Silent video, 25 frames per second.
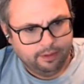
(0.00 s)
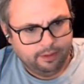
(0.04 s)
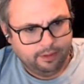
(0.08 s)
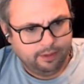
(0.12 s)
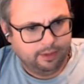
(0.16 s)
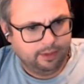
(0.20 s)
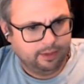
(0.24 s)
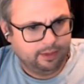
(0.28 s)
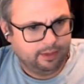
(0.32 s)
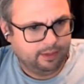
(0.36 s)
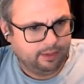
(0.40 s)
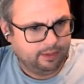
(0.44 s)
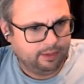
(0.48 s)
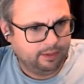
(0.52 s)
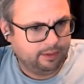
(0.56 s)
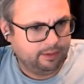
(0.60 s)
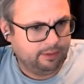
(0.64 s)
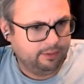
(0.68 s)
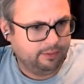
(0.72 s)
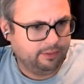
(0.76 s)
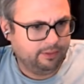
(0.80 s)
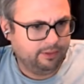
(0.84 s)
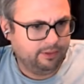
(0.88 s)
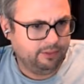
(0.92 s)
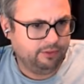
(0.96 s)

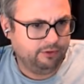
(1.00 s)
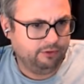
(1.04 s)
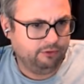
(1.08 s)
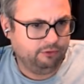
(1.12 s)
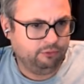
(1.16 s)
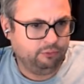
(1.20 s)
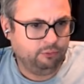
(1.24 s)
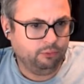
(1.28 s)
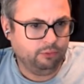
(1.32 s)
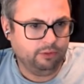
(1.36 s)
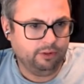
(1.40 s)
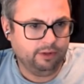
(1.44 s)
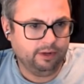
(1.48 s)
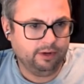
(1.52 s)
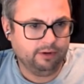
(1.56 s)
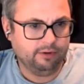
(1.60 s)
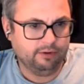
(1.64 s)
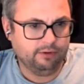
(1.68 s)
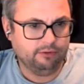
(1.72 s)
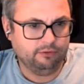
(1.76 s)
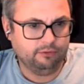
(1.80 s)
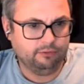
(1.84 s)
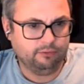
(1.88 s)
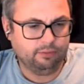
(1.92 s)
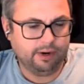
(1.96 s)
The tool
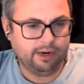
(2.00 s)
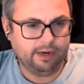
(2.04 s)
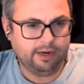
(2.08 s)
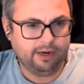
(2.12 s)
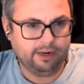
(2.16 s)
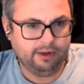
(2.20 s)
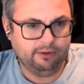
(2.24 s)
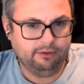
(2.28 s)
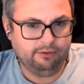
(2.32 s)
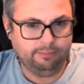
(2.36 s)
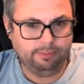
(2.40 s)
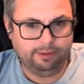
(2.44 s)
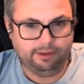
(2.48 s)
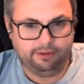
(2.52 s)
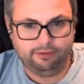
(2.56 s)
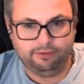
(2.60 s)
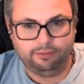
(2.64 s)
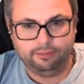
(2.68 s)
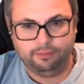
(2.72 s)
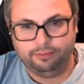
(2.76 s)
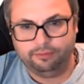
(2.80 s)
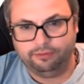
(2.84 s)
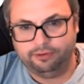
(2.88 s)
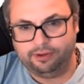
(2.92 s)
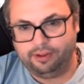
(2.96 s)
here is quite nice because
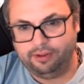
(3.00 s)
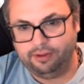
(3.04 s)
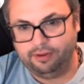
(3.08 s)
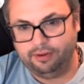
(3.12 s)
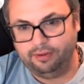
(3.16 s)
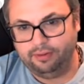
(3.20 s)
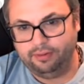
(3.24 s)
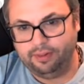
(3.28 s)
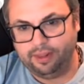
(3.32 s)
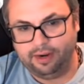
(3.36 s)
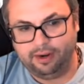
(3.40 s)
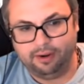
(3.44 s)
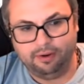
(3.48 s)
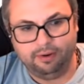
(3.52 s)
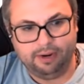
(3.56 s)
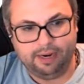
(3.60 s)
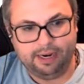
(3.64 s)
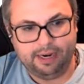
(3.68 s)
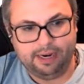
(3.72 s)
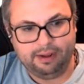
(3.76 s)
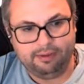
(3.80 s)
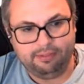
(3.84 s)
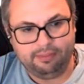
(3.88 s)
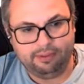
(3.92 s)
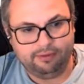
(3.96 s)
it will tell you, like,
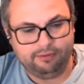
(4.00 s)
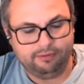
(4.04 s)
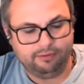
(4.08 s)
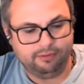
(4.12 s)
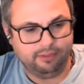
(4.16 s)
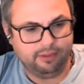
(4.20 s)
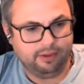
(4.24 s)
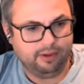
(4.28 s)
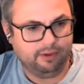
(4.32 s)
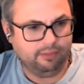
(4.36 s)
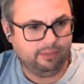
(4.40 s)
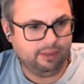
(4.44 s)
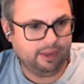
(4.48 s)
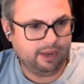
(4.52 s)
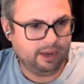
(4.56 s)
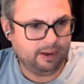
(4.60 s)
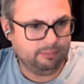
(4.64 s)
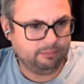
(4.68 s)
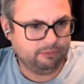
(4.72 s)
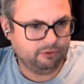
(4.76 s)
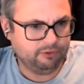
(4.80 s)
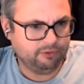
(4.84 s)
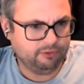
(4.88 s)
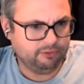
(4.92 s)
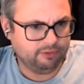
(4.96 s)
okay, now these are the only
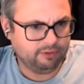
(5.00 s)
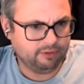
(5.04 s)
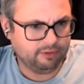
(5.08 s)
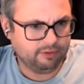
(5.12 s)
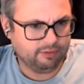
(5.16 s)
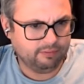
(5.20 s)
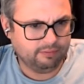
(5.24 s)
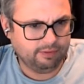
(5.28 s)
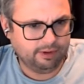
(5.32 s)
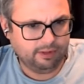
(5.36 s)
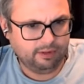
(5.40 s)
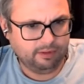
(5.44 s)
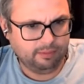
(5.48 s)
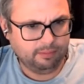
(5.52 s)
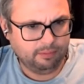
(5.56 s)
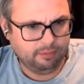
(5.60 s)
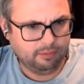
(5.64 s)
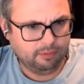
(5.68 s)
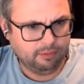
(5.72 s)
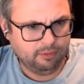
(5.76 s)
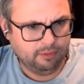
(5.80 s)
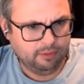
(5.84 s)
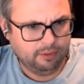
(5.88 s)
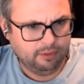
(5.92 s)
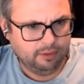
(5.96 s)
options that are available.